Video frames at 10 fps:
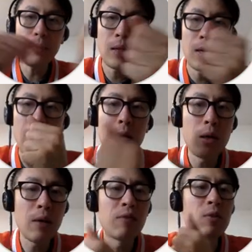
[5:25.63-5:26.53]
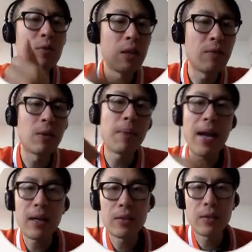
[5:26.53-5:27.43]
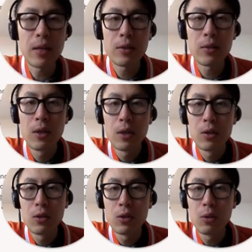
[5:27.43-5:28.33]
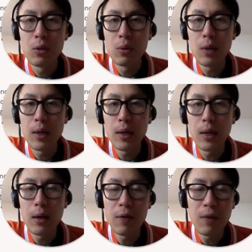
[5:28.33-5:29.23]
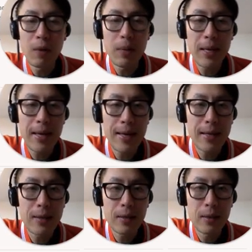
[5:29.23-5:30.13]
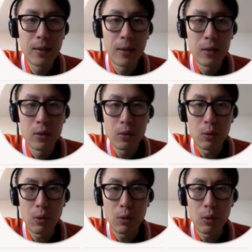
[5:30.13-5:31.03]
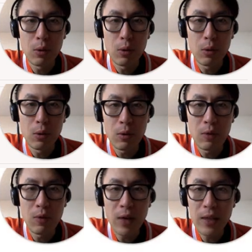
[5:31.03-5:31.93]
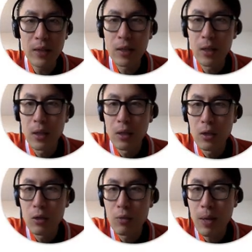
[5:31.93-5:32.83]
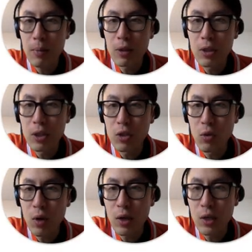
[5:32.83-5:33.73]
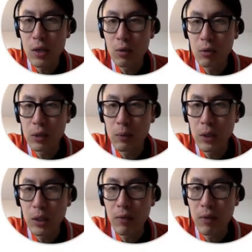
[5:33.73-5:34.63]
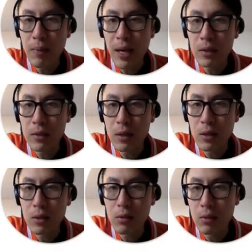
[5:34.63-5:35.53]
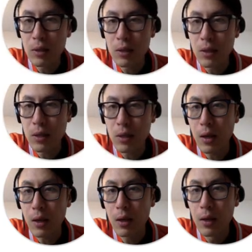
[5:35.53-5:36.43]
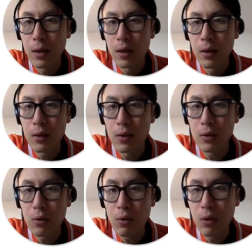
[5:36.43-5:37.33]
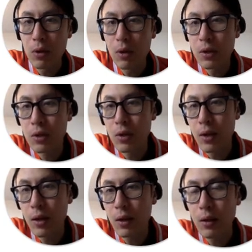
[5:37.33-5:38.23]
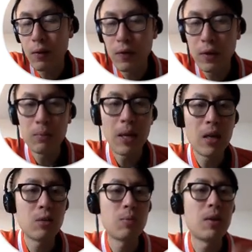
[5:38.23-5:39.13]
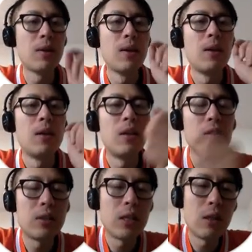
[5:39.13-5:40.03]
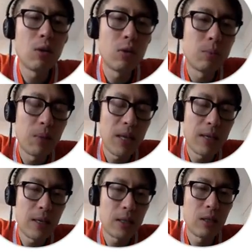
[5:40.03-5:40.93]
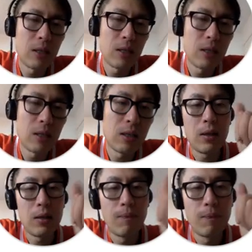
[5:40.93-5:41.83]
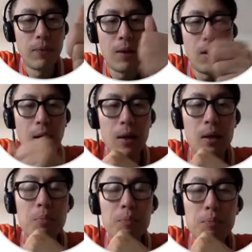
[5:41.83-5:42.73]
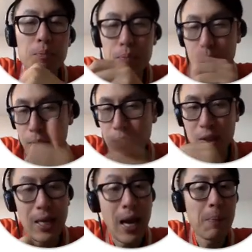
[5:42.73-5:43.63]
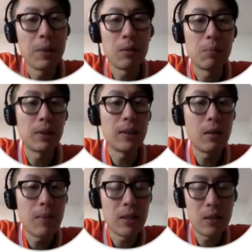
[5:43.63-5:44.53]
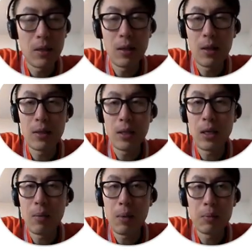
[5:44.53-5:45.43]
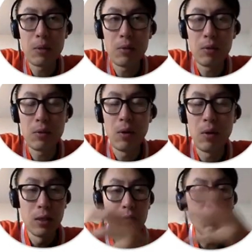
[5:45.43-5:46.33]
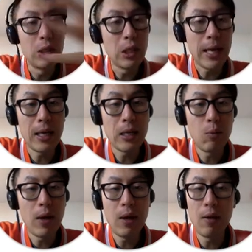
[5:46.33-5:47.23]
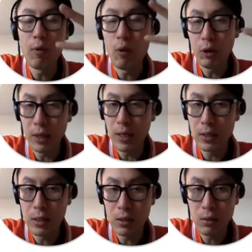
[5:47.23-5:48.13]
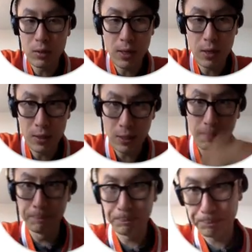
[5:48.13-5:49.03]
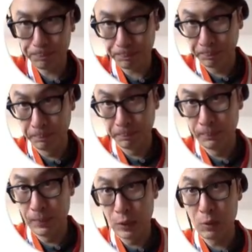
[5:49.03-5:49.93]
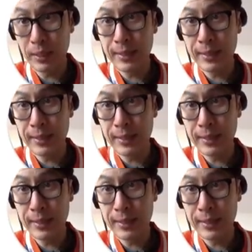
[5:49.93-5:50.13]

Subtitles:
and if you give them access to Farm at Hand, so if you invite new members to join and you only want to give them access to, let's say, the storage and the field management, they'll see those planned activities and they can just tap and complete them as they come up too. So it's a really handy way of organizing your entire team. So like I